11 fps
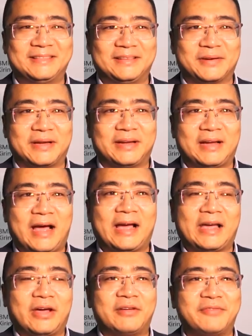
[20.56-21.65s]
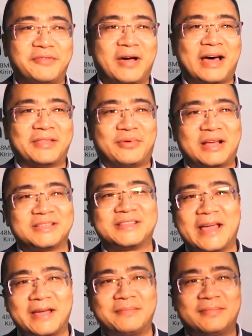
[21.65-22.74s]
Okay, I cannot review other brands'
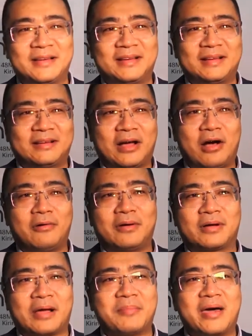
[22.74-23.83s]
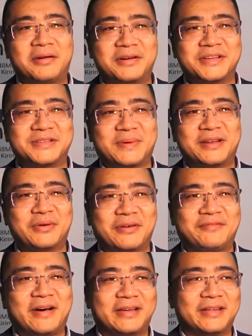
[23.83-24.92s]
name, our competitors, but you
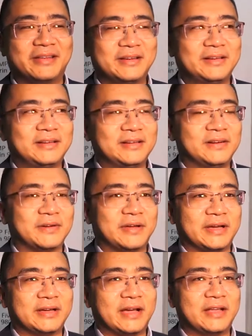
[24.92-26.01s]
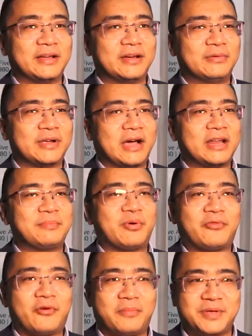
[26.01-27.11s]
can find it. Okay, and regarding
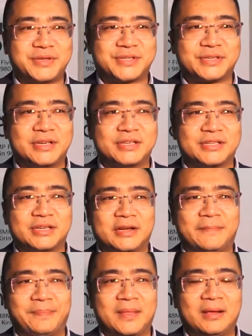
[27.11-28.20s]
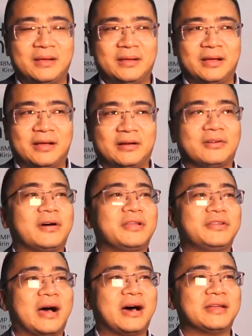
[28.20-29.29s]
performance, is
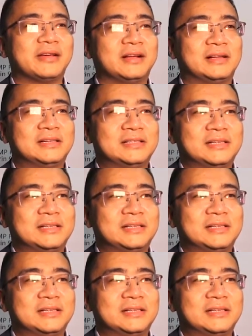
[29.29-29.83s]
according to other